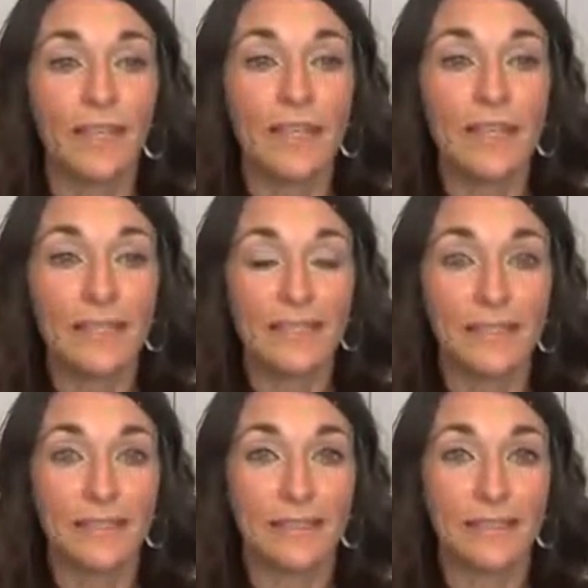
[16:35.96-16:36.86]

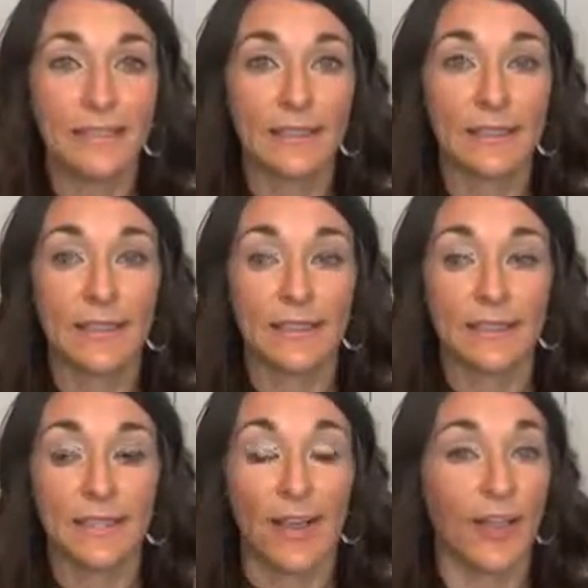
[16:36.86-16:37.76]
is
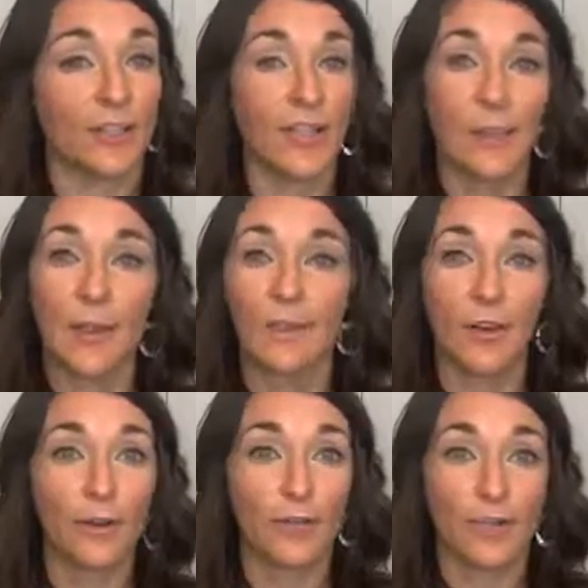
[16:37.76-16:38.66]
not checking my
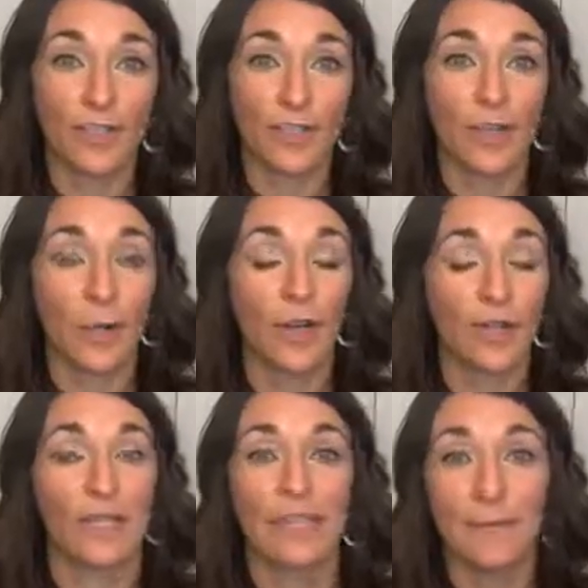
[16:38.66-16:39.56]
phone first thing in the morning.
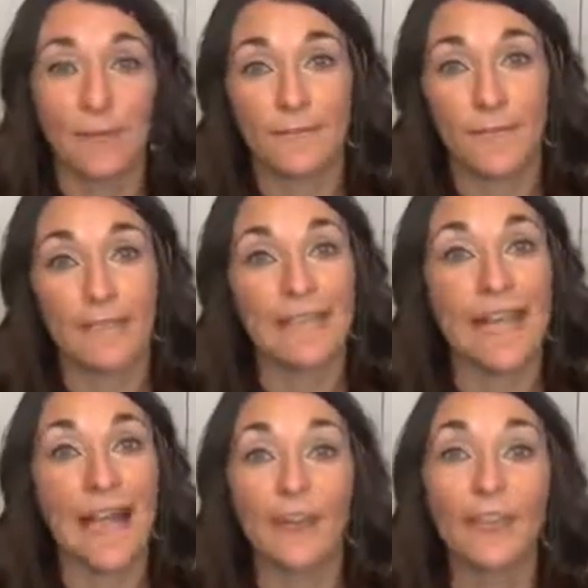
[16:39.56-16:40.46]
Like I said, my phone is
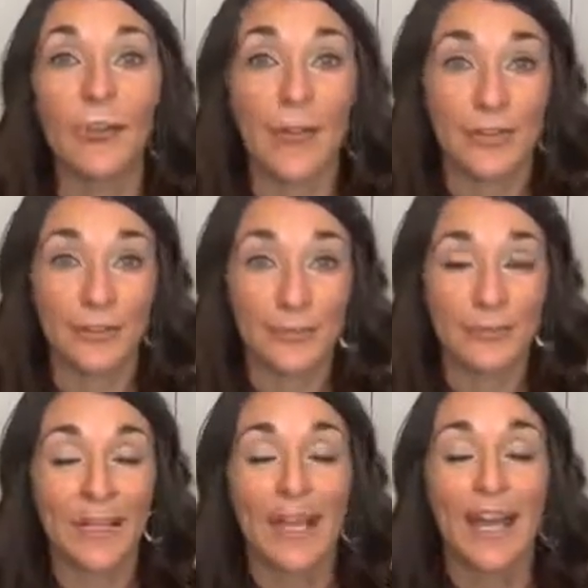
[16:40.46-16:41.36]
out of the
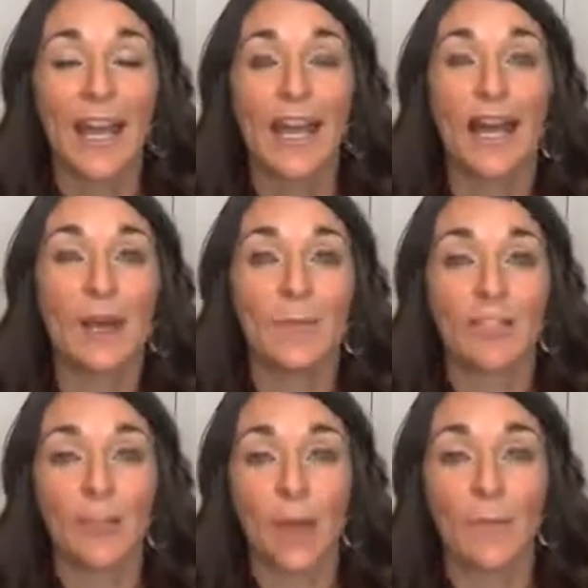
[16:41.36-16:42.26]
bedroom. And
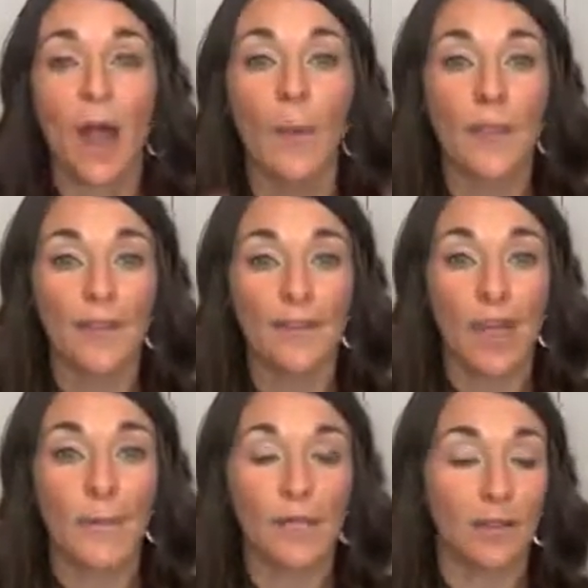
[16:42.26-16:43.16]
so I'm not waking
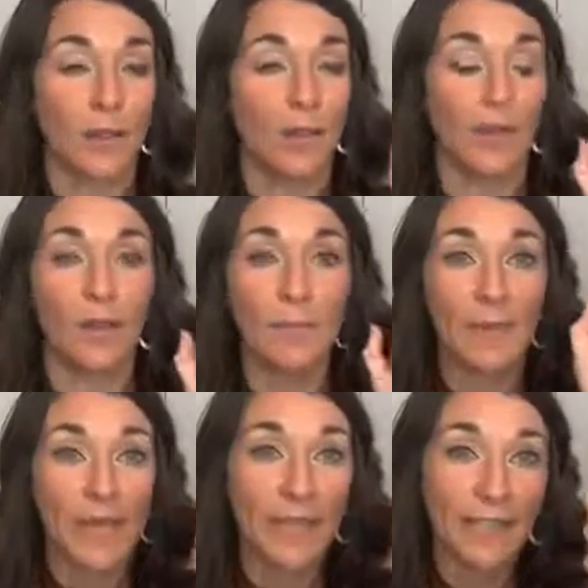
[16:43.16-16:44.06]
up and
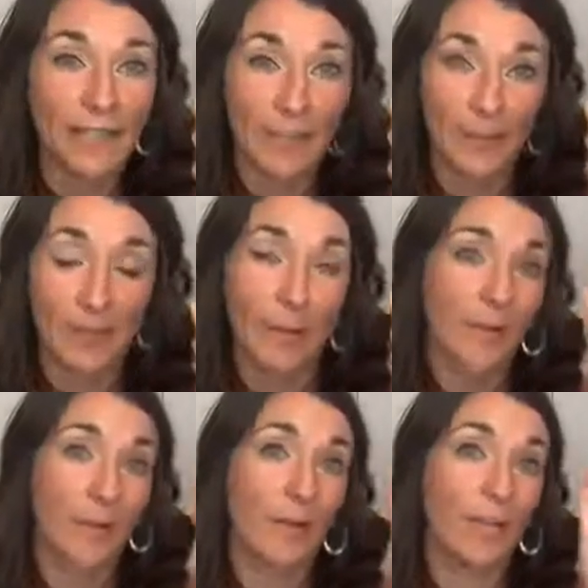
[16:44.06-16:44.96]
immediately looking at my
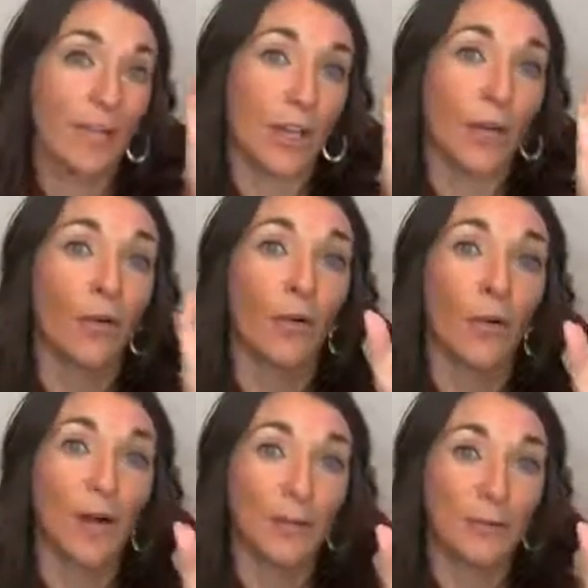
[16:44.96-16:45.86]
phone and being
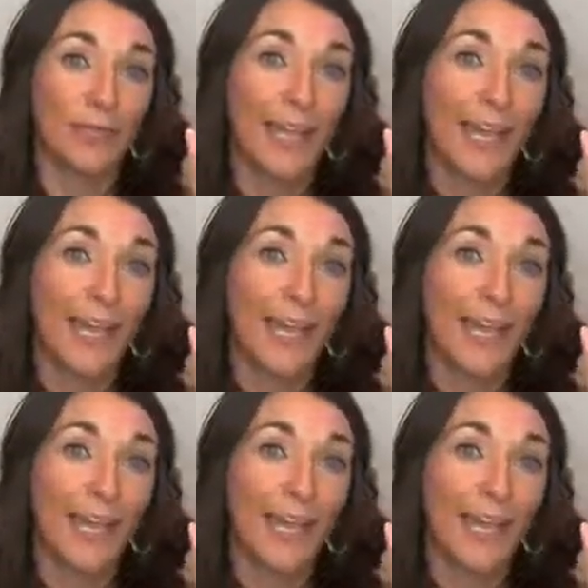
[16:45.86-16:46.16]
overwhelmed